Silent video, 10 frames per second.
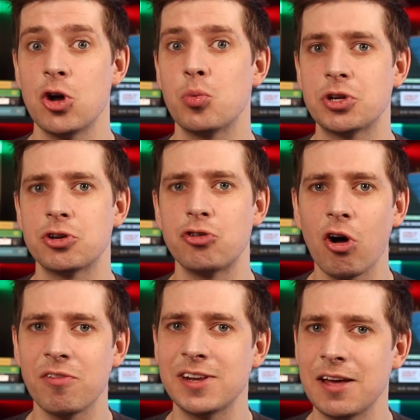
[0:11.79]
which are
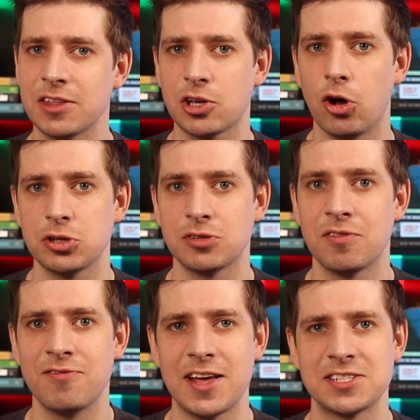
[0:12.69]
driving down the cost of
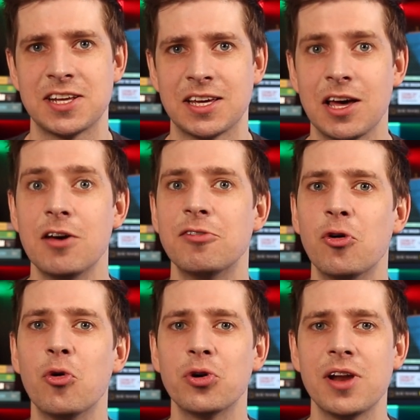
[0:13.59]
investing
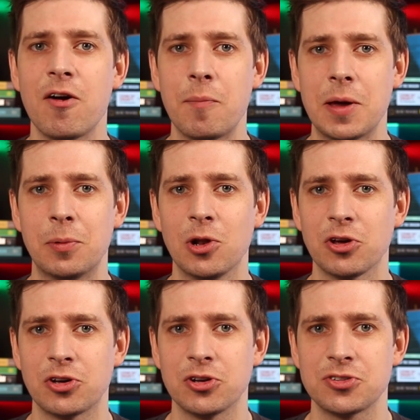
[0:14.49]
for ordinary people
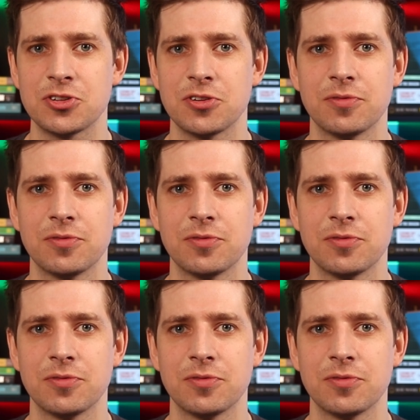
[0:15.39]
like us.